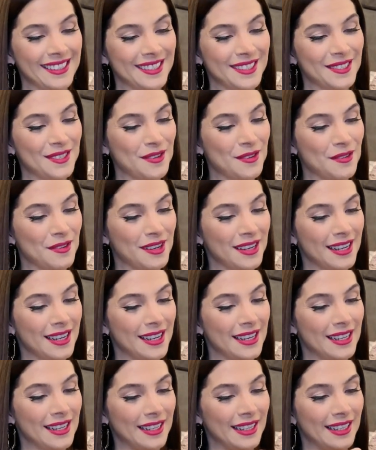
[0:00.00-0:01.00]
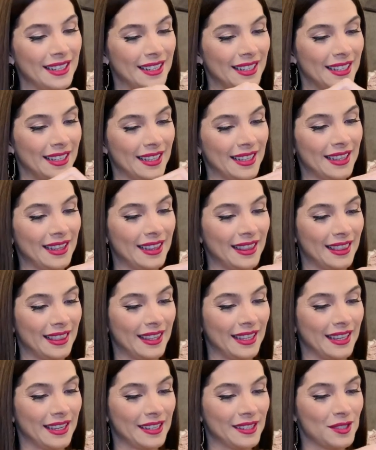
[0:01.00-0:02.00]
So
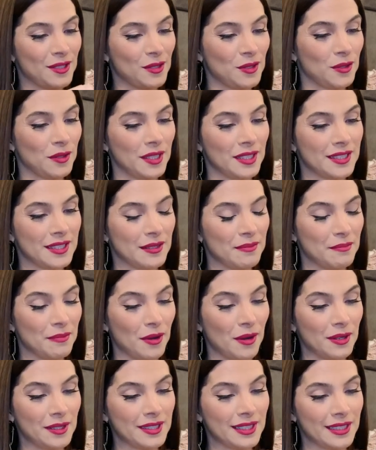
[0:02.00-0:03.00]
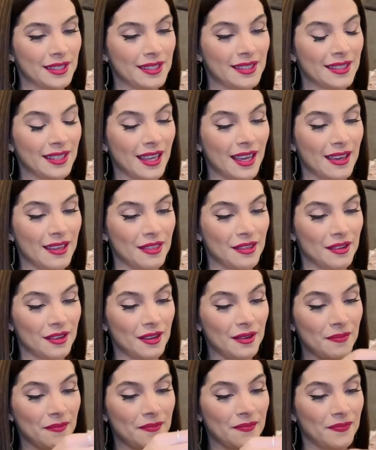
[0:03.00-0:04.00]
let us do this unboxing
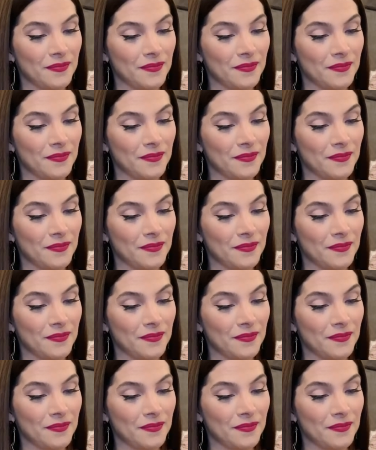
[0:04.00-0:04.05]
together.